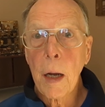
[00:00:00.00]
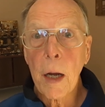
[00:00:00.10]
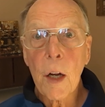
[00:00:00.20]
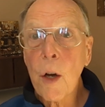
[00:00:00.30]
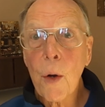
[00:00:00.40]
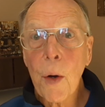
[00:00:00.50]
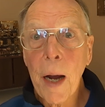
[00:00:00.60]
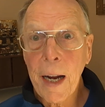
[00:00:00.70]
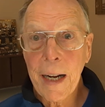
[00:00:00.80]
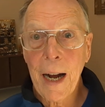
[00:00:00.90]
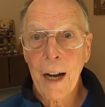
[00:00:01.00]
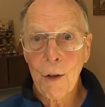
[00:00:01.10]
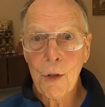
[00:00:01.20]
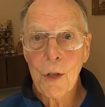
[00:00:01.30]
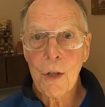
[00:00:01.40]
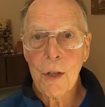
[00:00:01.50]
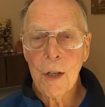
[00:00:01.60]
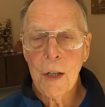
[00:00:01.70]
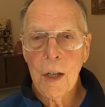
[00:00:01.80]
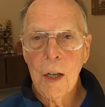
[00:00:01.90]
Hello, Hay House.
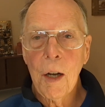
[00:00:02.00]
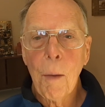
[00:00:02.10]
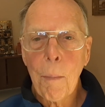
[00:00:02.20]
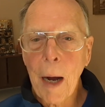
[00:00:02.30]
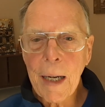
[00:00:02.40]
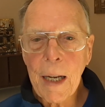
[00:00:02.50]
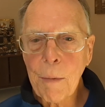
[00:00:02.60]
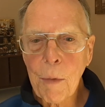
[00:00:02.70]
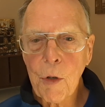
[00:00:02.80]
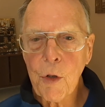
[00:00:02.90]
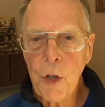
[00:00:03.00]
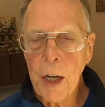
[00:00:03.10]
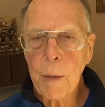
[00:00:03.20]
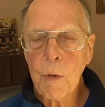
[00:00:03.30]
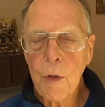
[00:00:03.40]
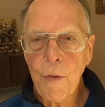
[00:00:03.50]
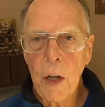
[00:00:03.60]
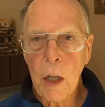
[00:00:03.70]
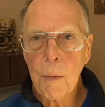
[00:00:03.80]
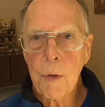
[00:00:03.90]
My name is James
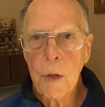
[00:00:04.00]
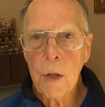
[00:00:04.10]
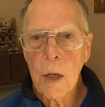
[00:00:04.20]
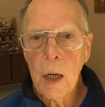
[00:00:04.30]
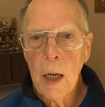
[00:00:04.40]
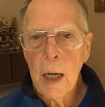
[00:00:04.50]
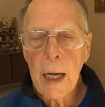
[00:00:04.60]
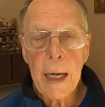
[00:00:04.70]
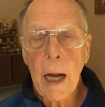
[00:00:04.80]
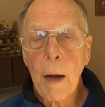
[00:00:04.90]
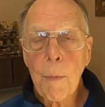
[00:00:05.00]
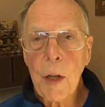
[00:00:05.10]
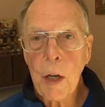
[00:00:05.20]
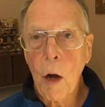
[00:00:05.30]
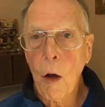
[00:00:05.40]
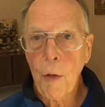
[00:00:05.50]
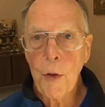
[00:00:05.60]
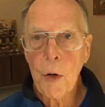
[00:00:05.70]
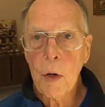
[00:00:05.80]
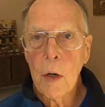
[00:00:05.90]
Phillips, and I'm the
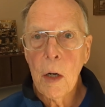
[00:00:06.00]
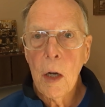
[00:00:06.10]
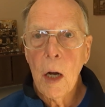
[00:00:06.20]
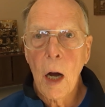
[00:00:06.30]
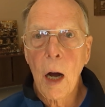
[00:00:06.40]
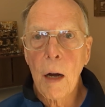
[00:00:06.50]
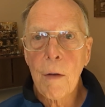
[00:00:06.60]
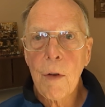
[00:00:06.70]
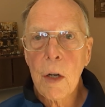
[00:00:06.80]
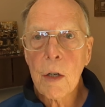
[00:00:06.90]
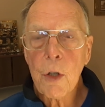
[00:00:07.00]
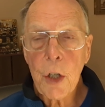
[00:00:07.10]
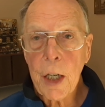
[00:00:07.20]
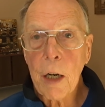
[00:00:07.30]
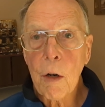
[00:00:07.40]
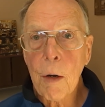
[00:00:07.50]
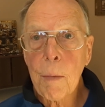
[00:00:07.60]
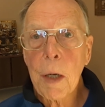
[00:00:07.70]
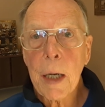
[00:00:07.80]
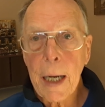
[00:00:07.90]
author of
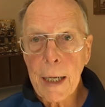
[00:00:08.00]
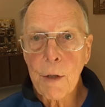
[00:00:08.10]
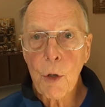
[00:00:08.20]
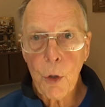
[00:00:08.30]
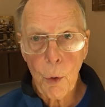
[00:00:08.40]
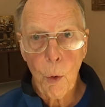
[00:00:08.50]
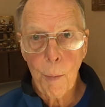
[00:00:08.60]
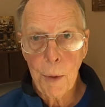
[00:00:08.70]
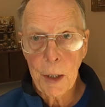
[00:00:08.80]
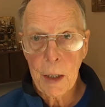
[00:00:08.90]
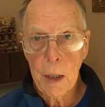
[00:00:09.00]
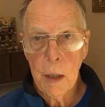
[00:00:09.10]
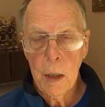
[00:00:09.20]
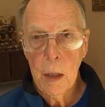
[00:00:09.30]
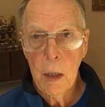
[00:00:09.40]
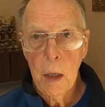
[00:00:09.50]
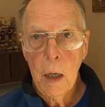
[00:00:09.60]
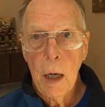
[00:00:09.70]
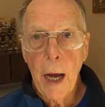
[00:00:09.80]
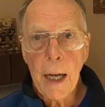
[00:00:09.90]
Scarab and the Scorpion,
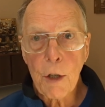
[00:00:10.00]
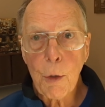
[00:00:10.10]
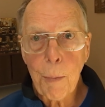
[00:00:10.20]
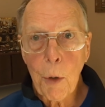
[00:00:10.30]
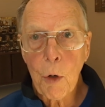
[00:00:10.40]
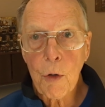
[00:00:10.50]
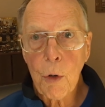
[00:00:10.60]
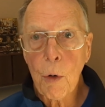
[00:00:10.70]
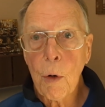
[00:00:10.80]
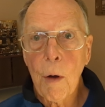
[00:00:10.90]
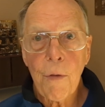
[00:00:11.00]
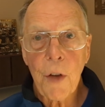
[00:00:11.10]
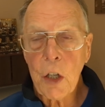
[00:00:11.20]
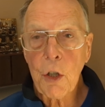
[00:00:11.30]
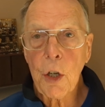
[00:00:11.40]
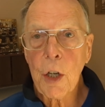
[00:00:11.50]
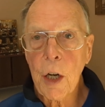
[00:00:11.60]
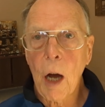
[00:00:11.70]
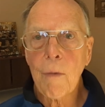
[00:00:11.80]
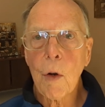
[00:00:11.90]
a spiritual fiction
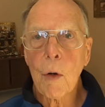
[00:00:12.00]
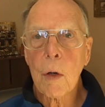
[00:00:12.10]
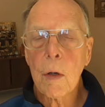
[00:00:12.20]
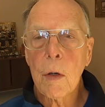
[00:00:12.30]
novel